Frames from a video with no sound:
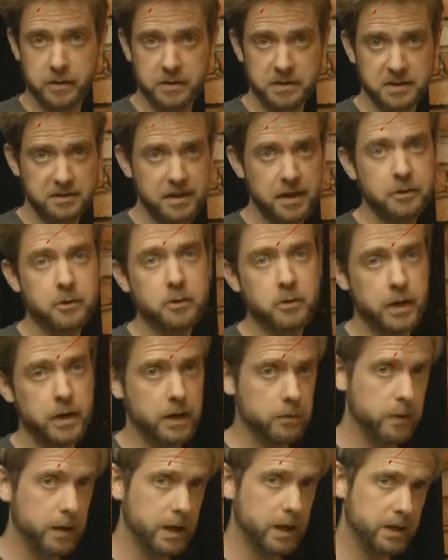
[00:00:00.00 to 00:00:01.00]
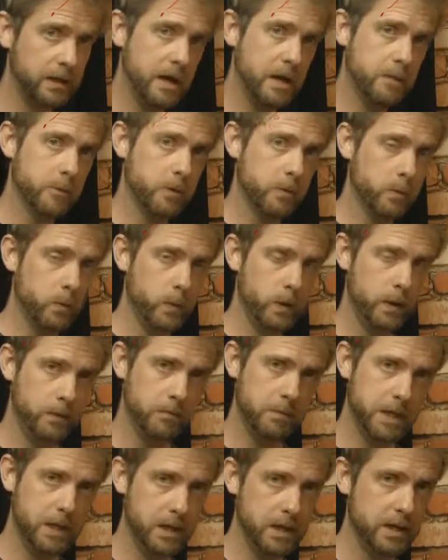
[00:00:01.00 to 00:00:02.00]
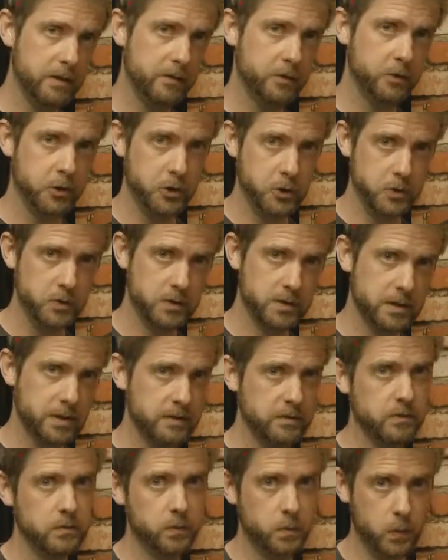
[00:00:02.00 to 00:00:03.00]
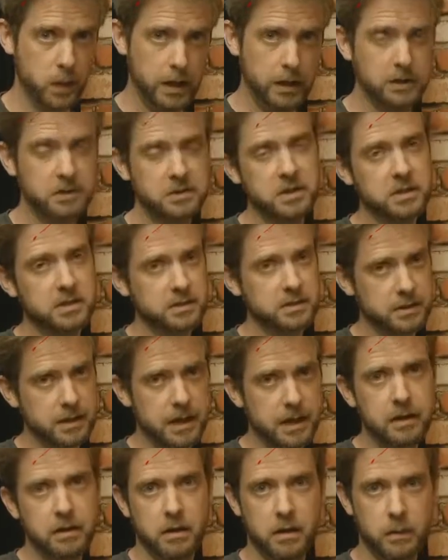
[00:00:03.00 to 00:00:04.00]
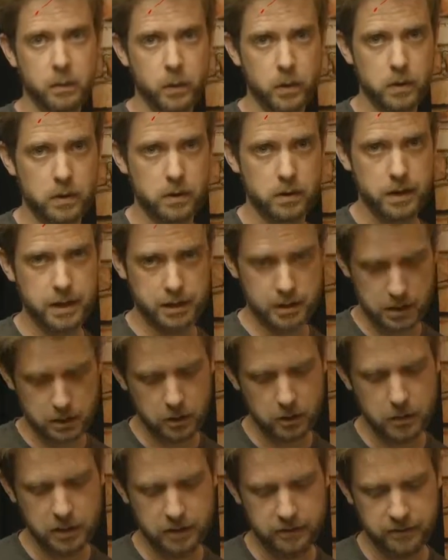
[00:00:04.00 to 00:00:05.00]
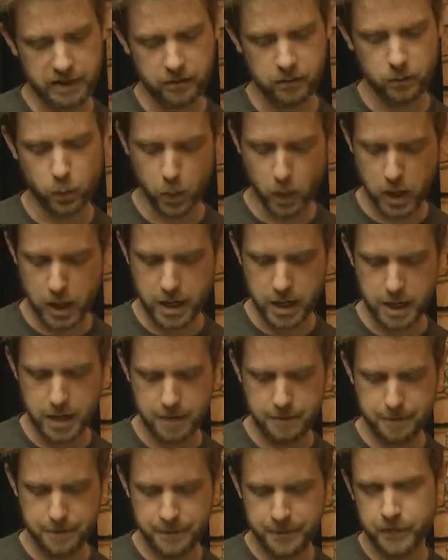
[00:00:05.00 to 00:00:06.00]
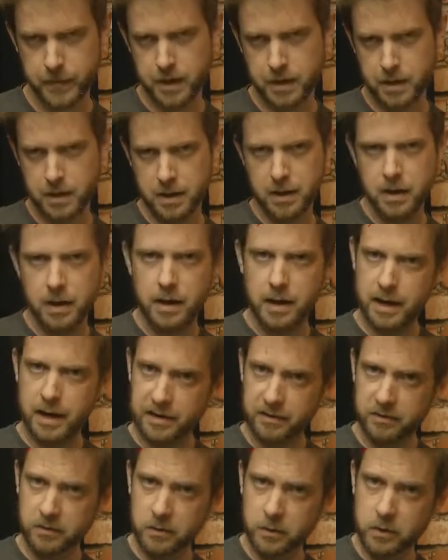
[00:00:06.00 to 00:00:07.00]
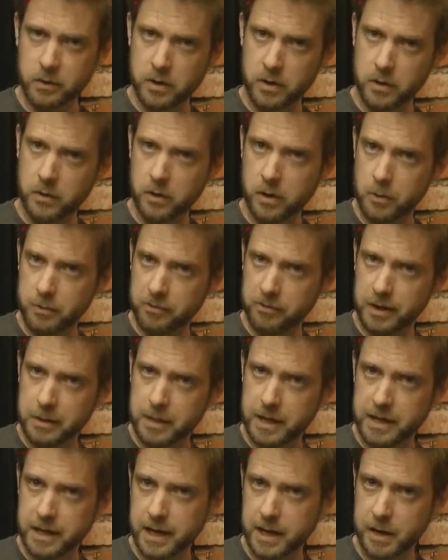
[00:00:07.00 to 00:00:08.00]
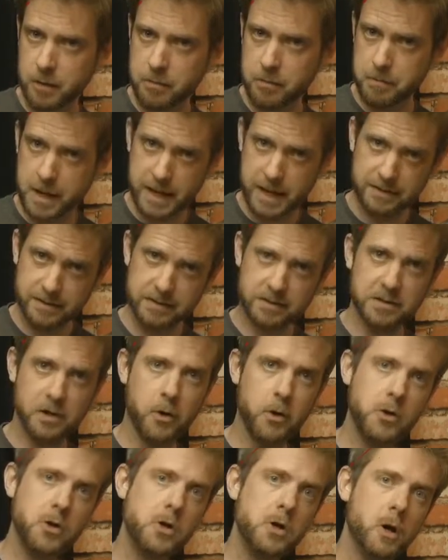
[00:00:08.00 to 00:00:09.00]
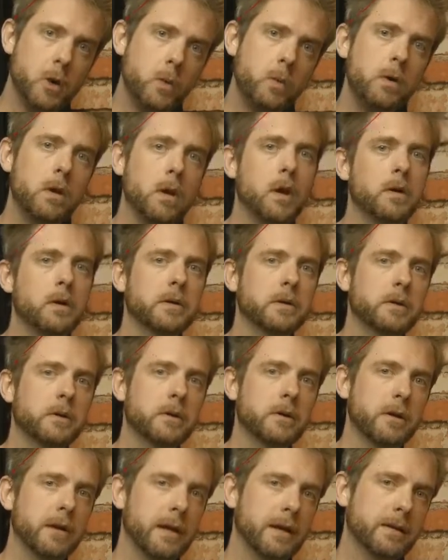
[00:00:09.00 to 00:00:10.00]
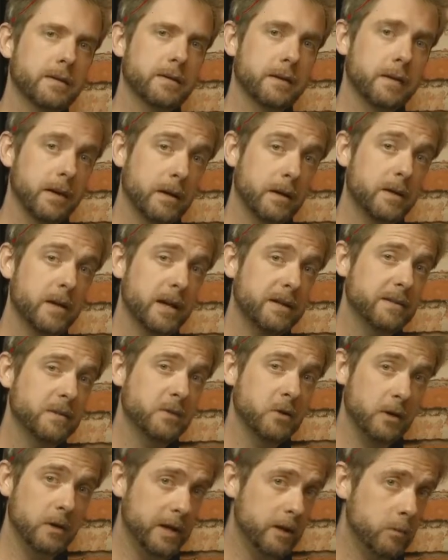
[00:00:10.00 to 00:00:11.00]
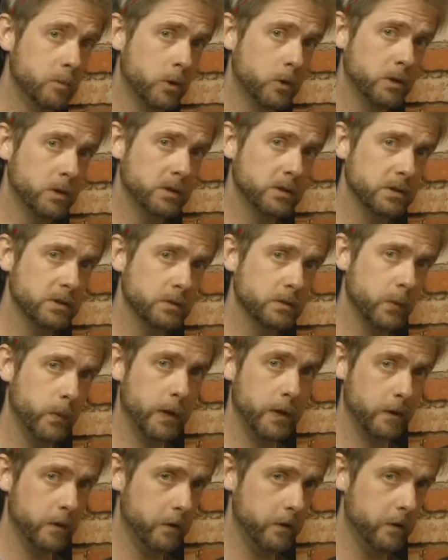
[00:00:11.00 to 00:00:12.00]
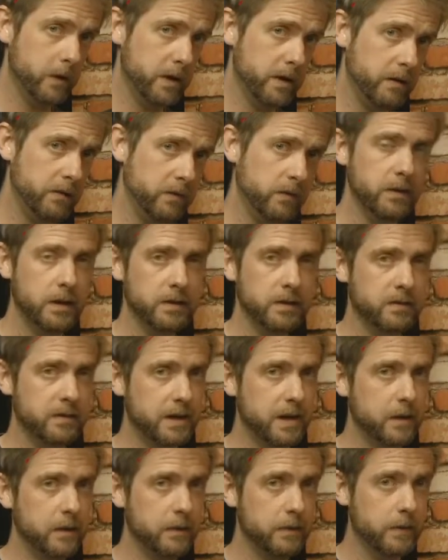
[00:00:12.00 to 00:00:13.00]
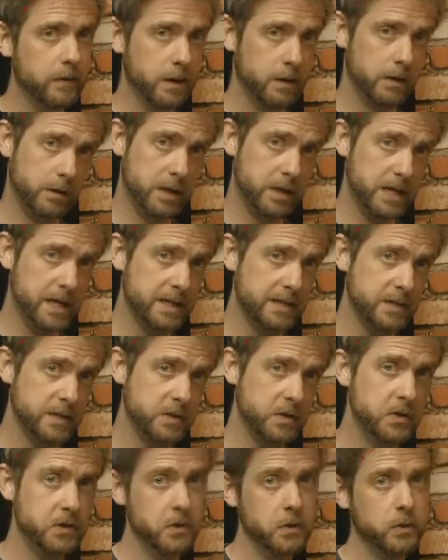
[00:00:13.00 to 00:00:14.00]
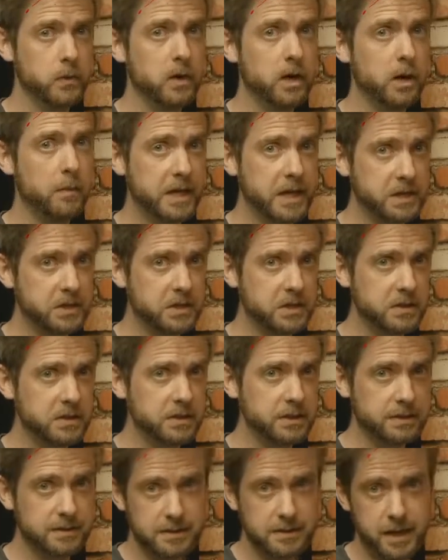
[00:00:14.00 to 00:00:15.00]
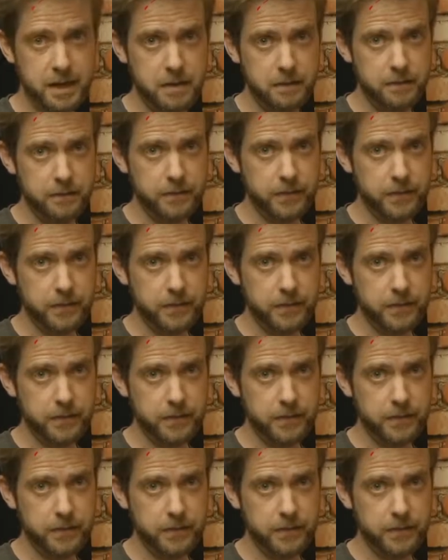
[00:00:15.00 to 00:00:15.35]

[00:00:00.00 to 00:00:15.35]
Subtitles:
Sentry, and Reclaimer, will be introduced as well, just like they were in Global Event 1. As you know, hopefully by now, masks are no longer connected to leaderboards. We heard you guys. It's now connected to commendations instead.